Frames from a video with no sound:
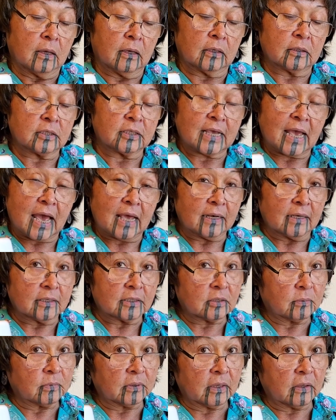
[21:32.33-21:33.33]
Satin and
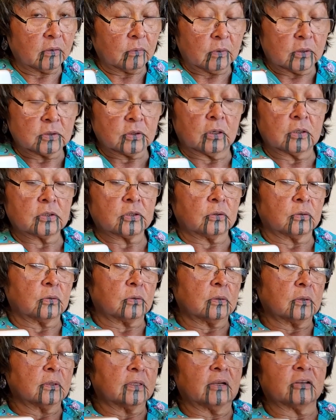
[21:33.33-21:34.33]
some of the other ones aren't so,
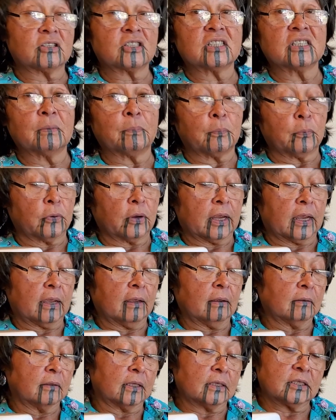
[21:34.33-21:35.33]
they're
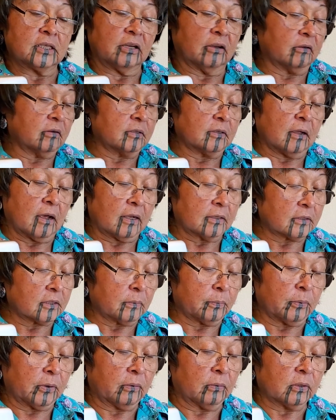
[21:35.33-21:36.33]
slippery. This here is not
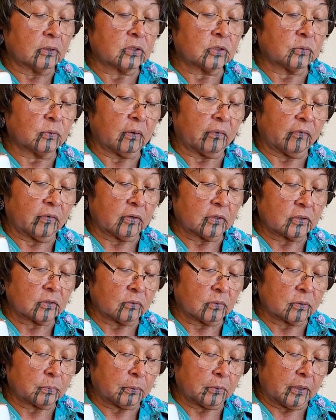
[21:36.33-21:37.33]
slippery whatsoever, so
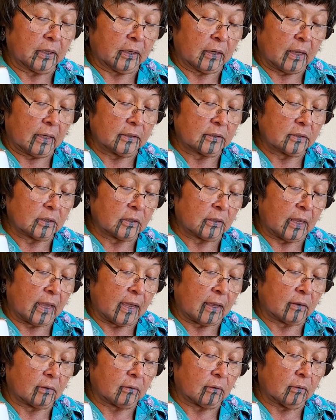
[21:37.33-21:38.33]
it's pretty nice to
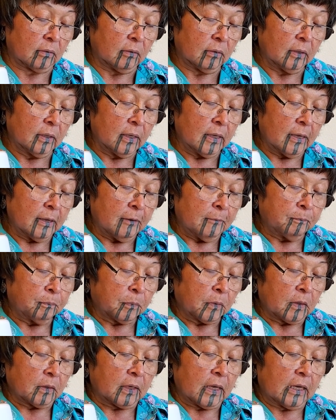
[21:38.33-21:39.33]
handle.
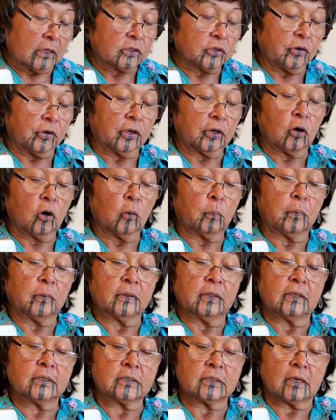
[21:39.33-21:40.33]
Okay, so you're going to open
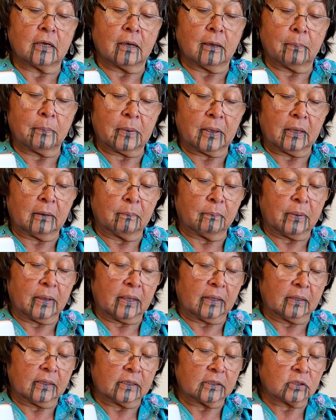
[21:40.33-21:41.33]
this up and
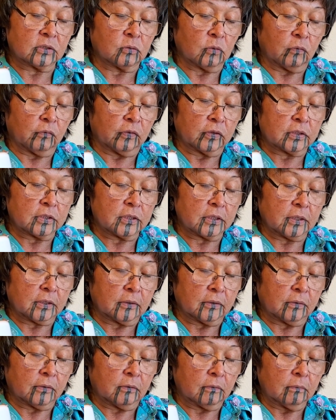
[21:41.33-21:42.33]
bend this over
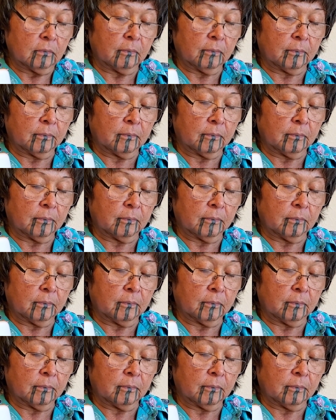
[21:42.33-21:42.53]
too.